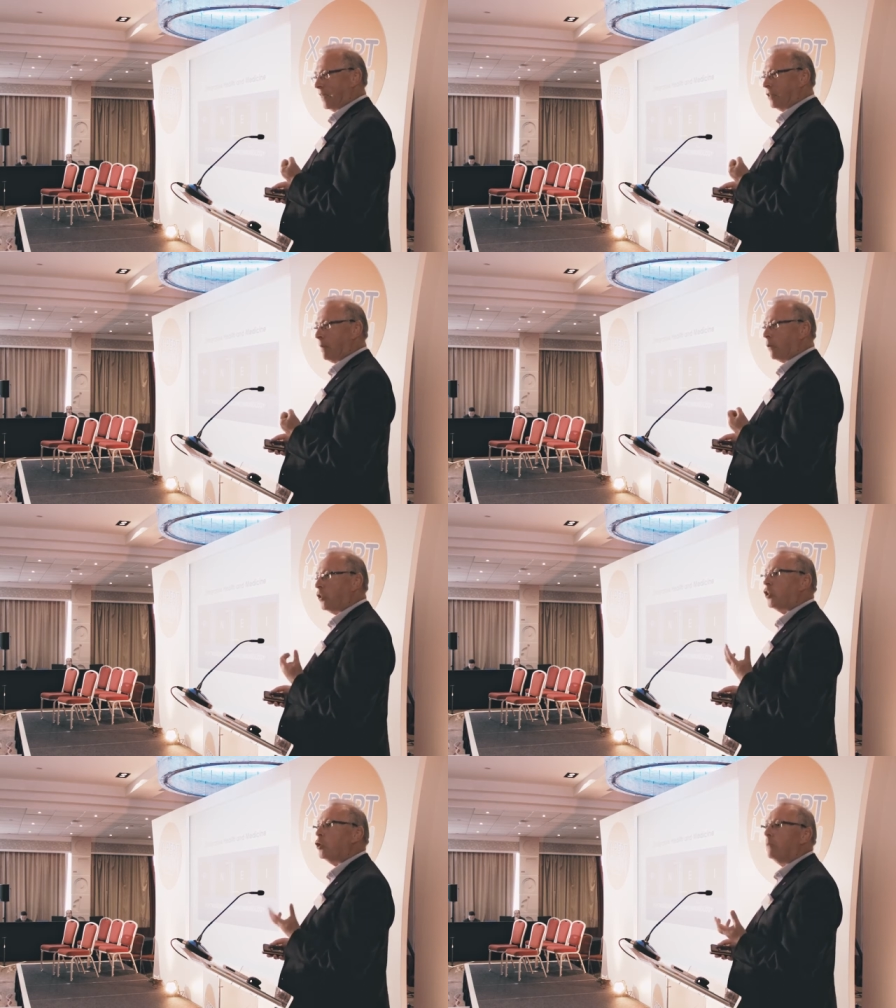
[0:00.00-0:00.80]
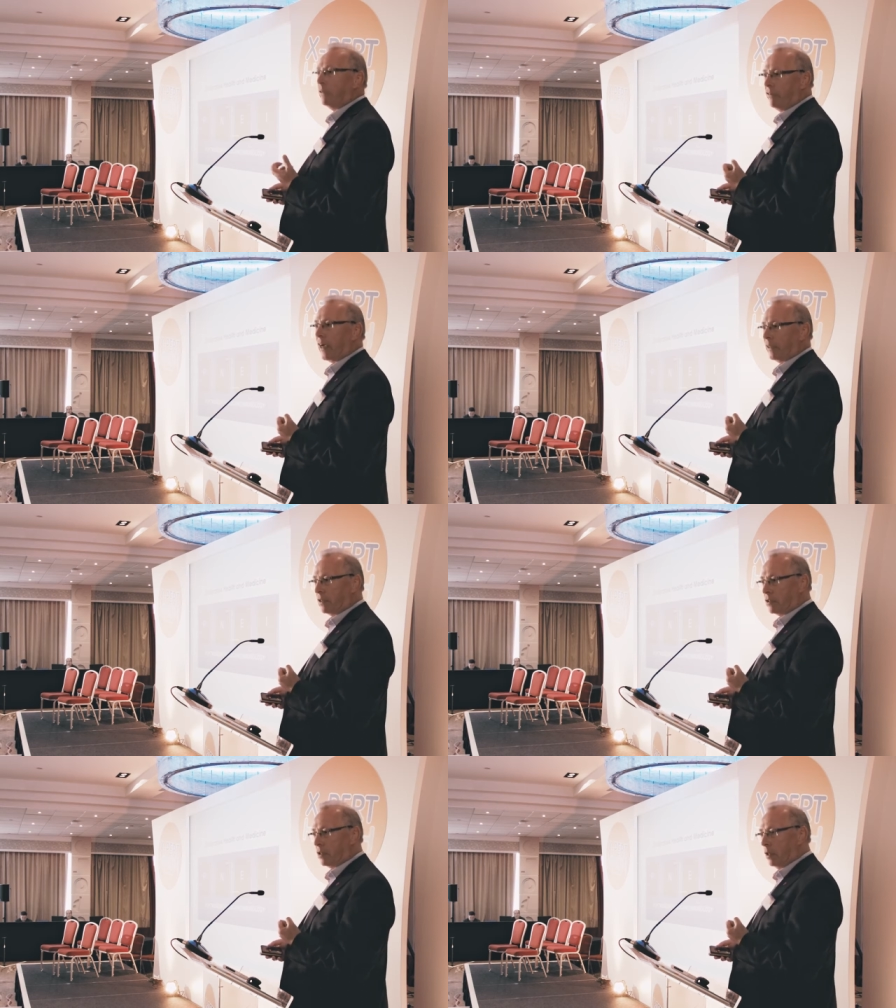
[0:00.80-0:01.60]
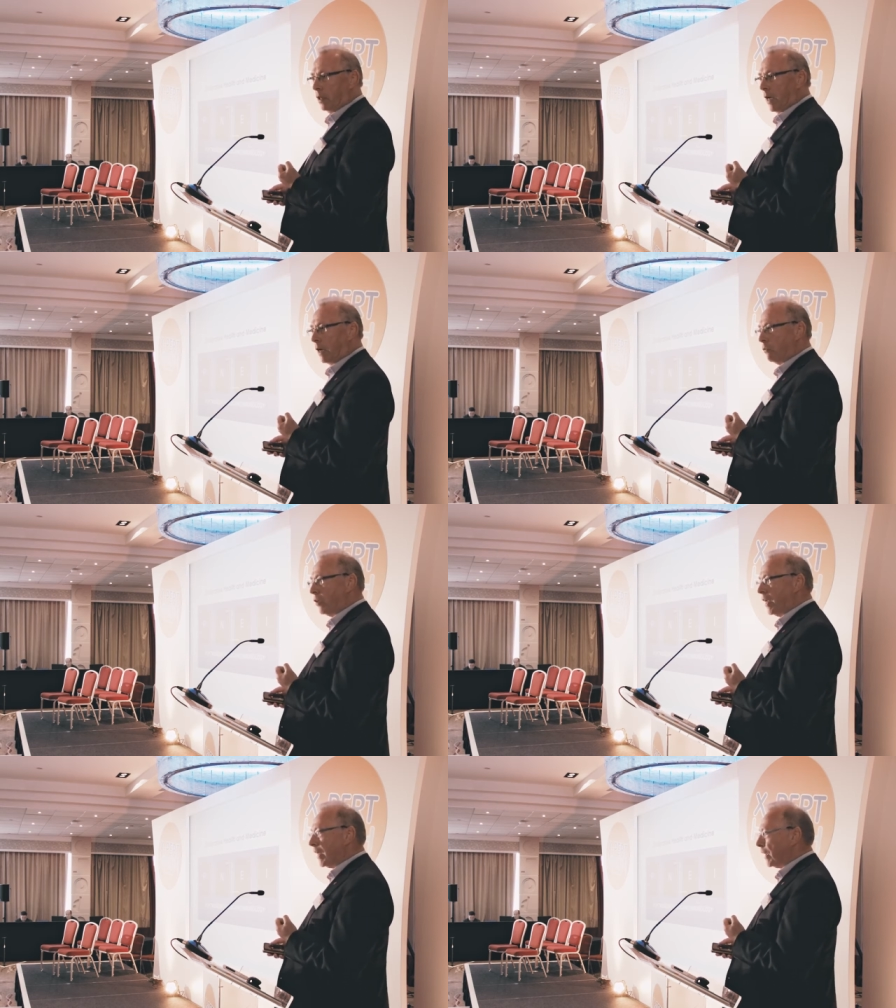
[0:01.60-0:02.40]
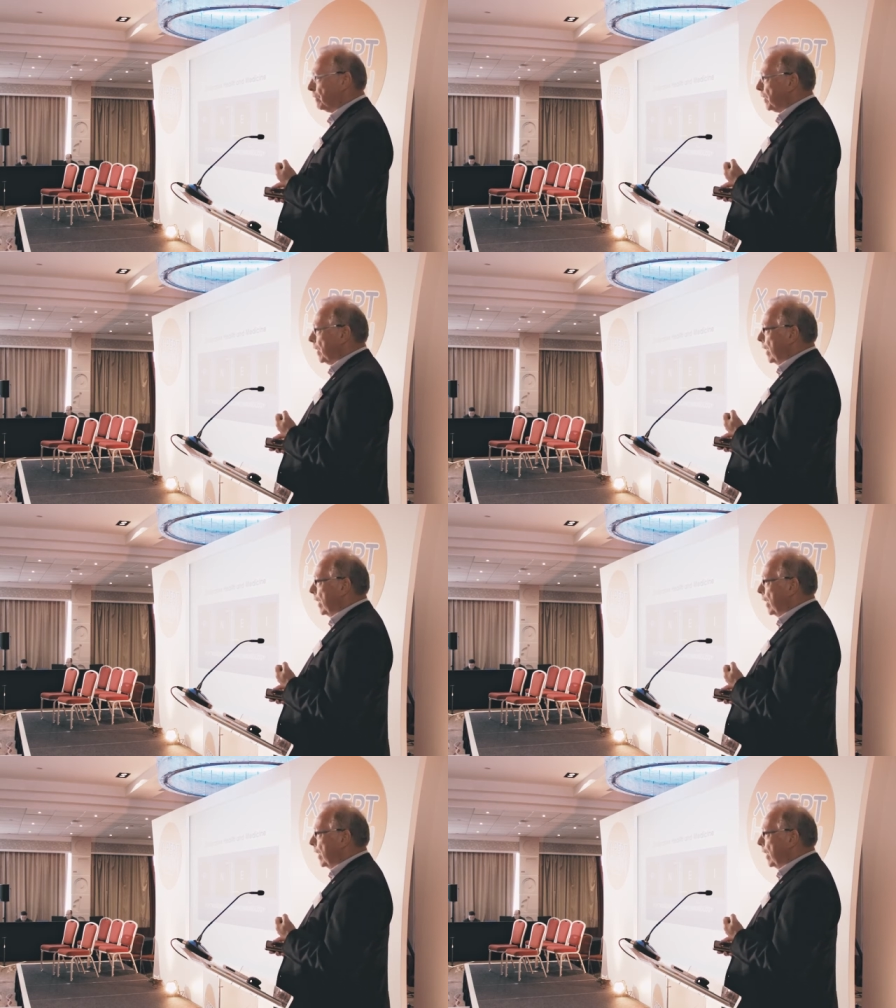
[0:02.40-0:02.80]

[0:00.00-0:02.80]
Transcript: It's about human factors. And really,